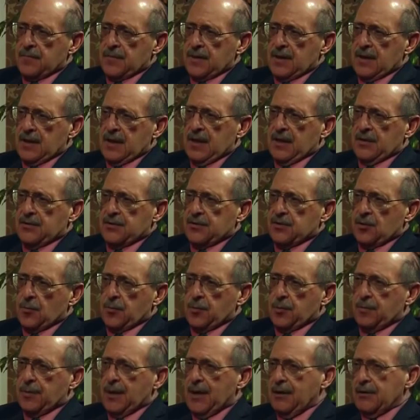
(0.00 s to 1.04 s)
And so per
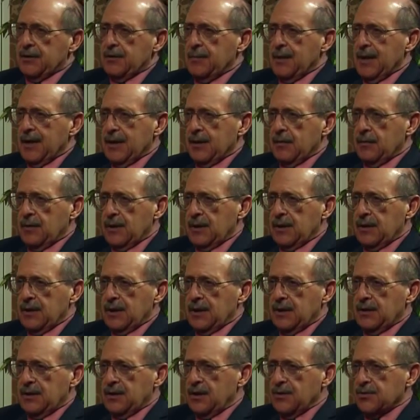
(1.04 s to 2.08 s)
pound of body weight, a
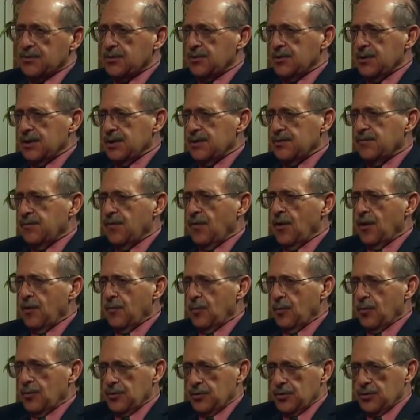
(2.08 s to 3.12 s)
youngster needs far more
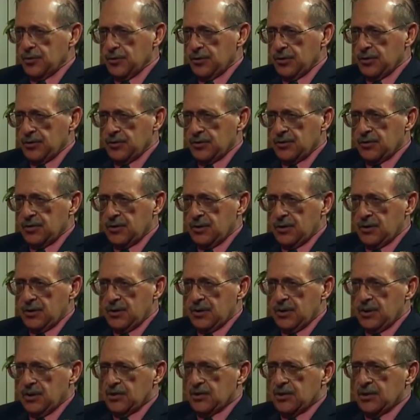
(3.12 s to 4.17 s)
nutrients
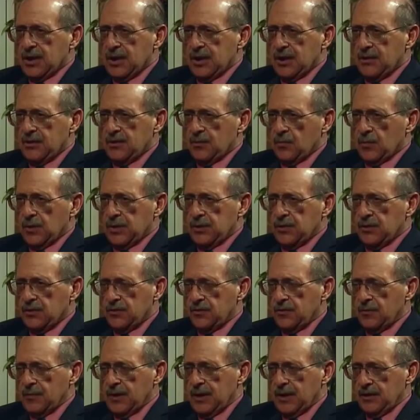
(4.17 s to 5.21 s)
each day than we do for
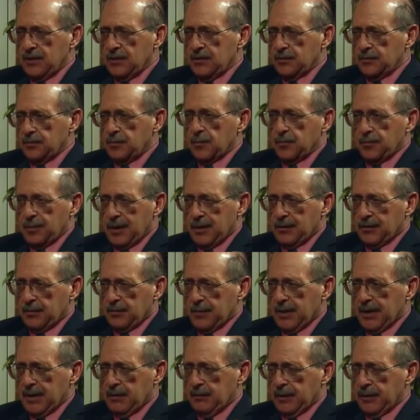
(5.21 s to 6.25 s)
maintenance per pound of body
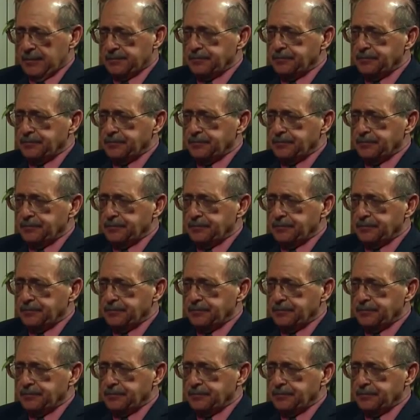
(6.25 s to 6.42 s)
weight.